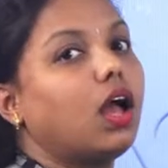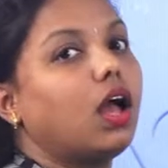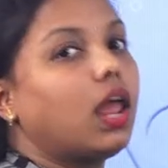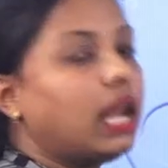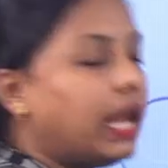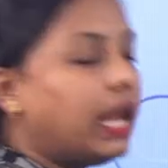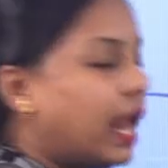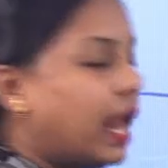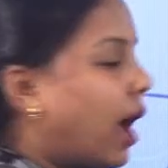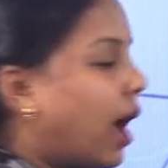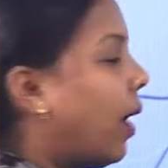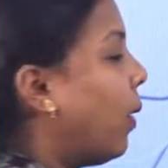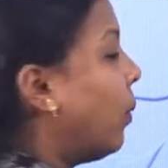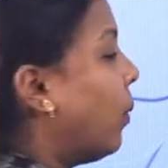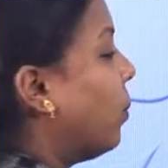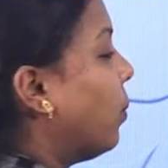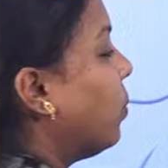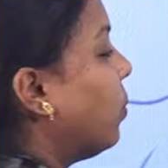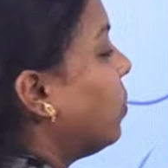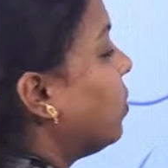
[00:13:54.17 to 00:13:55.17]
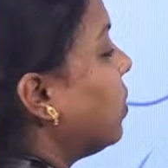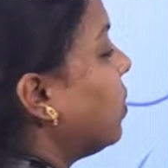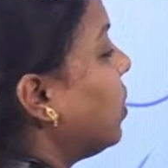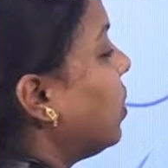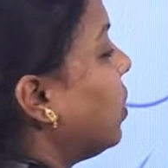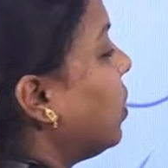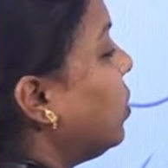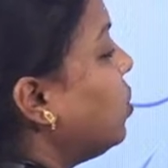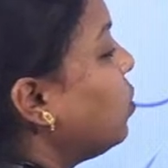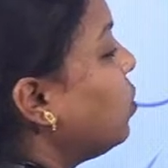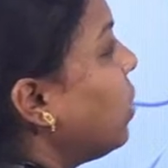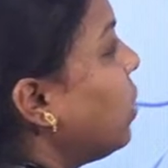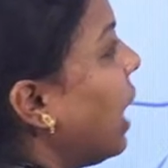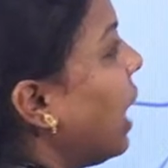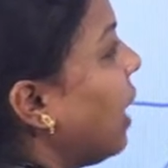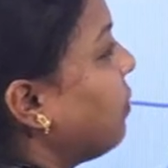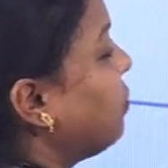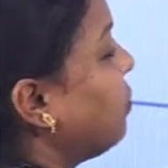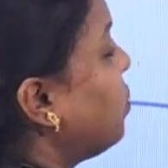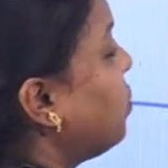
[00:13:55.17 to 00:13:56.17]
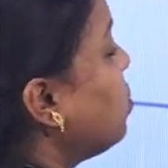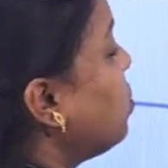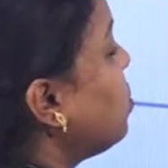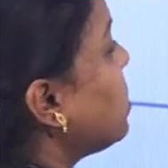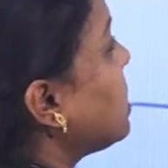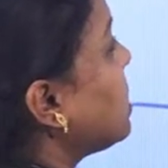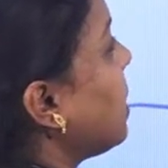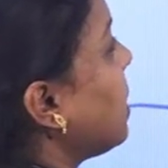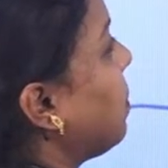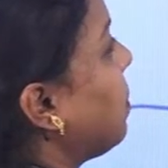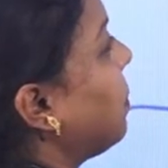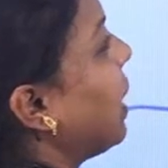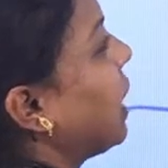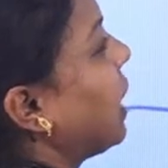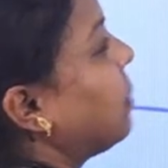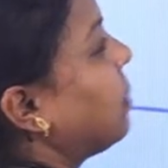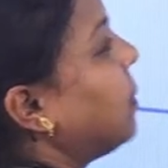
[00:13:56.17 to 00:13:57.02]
Now you have to subtract